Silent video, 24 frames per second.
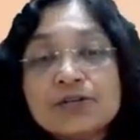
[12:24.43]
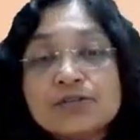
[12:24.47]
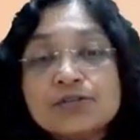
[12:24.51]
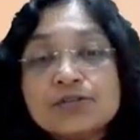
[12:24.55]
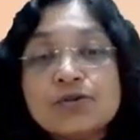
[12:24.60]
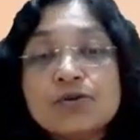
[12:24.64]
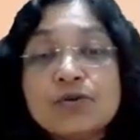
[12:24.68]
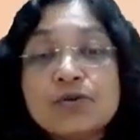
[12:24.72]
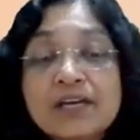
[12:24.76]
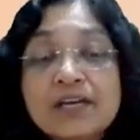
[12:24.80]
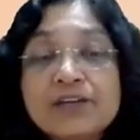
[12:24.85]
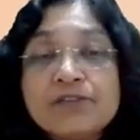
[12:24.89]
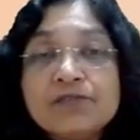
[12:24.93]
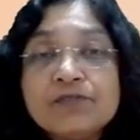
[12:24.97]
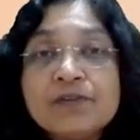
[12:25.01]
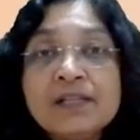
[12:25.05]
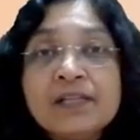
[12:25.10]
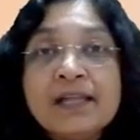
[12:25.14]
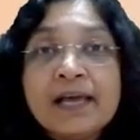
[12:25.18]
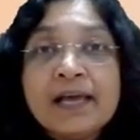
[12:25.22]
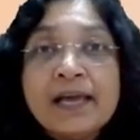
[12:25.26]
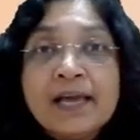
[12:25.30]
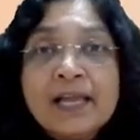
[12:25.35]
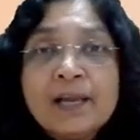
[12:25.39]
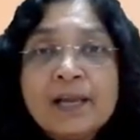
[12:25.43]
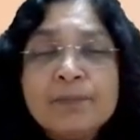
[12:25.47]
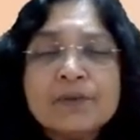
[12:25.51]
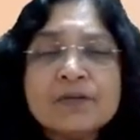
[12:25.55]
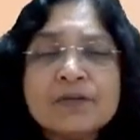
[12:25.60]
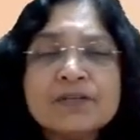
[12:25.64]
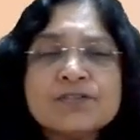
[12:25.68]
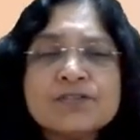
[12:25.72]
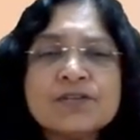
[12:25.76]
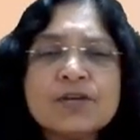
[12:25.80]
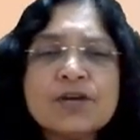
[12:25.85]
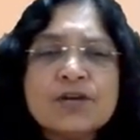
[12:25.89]
So it will help
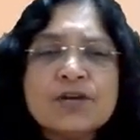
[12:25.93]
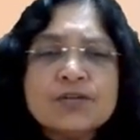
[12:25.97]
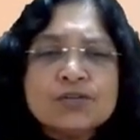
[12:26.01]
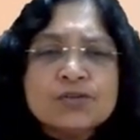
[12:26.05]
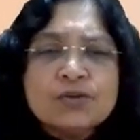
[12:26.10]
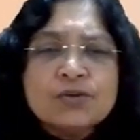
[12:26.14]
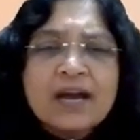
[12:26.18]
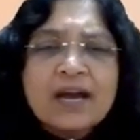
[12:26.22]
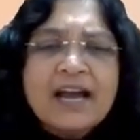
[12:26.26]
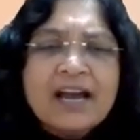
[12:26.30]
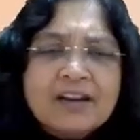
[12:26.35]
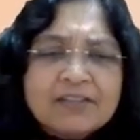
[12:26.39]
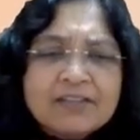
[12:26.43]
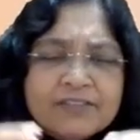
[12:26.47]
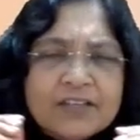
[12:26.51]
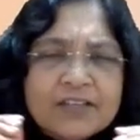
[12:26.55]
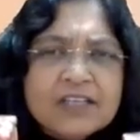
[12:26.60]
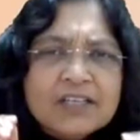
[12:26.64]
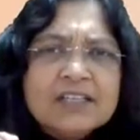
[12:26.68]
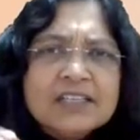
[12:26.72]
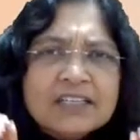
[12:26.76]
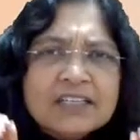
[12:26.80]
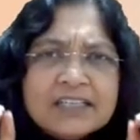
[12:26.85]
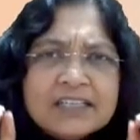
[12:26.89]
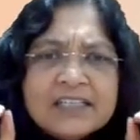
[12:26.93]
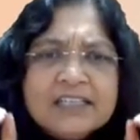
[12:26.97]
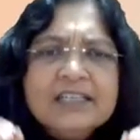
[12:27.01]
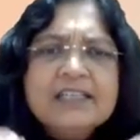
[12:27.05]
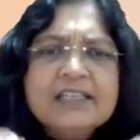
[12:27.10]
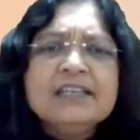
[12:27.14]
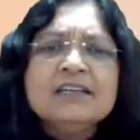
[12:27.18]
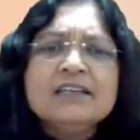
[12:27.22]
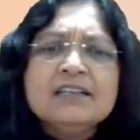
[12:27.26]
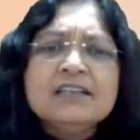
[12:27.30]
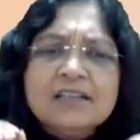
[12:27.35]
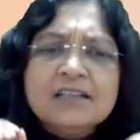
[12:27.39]
us to have a
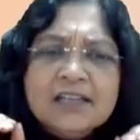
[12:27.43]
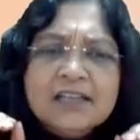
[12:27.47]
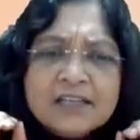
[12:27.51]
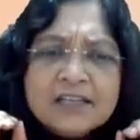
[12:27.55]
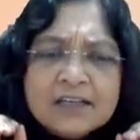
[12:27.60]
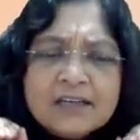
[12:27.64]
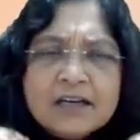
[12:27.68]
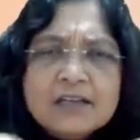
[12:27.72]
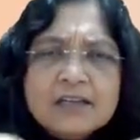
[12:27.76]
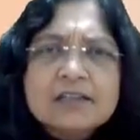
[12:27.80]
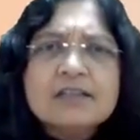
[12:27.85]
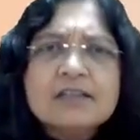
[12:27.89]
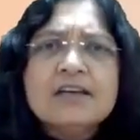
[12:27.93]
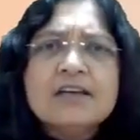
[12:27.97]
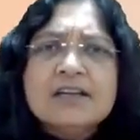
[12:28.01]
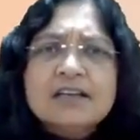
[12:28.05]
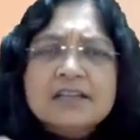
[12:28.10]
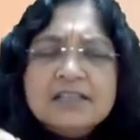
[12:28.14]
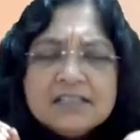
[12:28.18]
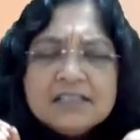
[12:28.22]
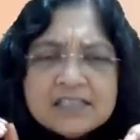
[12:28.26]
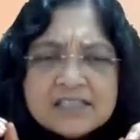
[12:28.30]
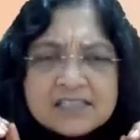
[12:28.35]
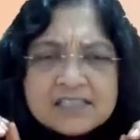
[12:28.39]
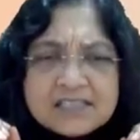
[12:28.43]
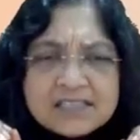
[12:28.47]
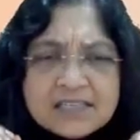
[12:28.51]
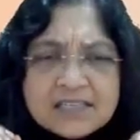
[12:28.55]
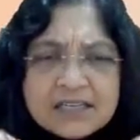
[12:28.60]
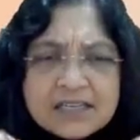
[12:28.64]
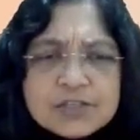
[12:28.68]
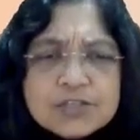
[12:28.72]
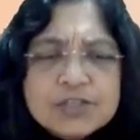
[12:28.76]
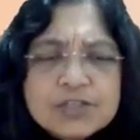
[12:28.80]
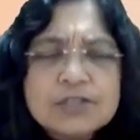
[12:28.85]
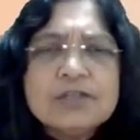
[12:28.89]
clear cut
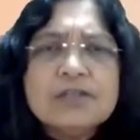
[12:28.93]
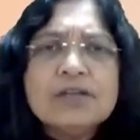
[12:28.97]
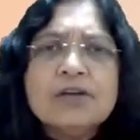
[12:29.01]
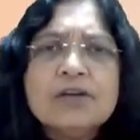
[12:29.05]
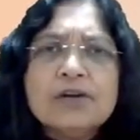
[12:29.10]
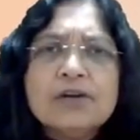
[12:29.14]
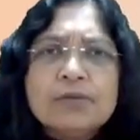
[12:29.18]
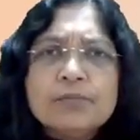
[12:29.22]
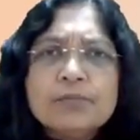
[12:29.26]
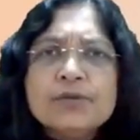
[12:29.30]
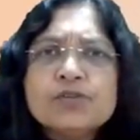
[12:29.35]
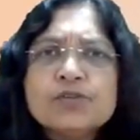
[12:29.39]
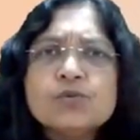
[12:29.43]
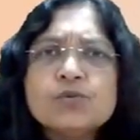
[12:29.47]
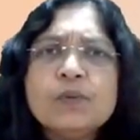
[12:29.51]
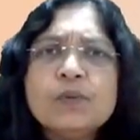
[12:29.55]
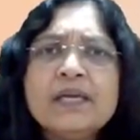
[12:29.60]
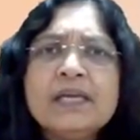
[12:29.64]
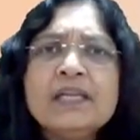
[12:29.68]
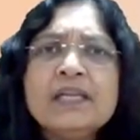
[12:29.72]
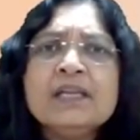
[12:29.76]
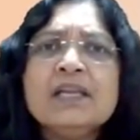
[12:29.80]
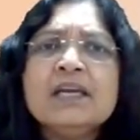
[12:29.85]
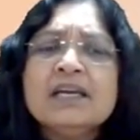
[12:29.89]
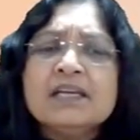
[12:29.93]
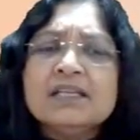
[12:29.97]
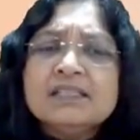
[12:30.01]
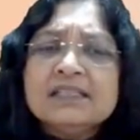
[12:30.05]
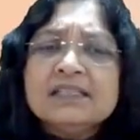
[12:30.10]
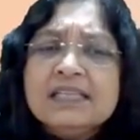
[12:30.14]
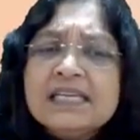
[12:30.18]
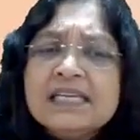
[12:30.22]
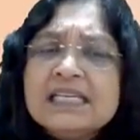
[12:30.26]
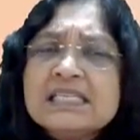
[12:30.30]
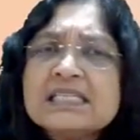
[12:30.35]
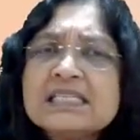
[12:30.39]
distinction between
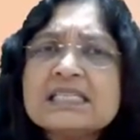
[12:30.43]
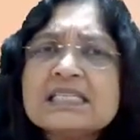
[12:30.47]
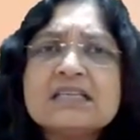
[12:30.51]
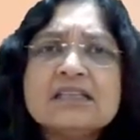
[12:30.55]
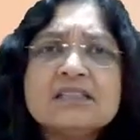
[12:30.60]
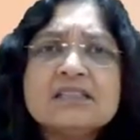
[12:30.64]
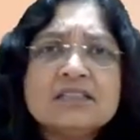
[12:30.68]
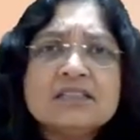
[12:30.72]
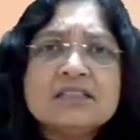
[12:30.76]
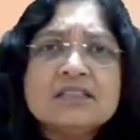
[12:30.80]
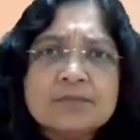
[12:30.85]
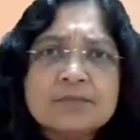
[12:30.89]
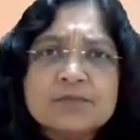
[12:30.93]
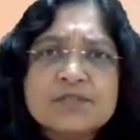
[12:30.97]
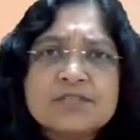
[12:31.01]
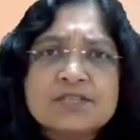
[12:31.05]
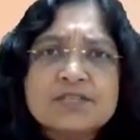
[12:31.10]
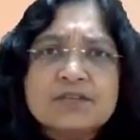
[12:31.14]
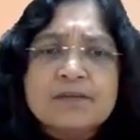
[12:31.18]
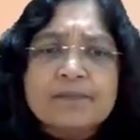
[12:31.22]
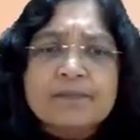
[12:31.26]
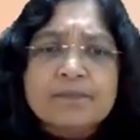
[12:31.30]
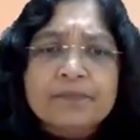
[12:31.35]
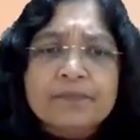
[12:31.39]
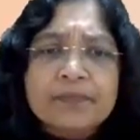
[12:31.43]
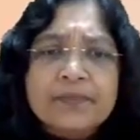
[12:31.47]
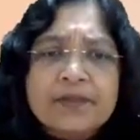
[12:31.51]
these terms.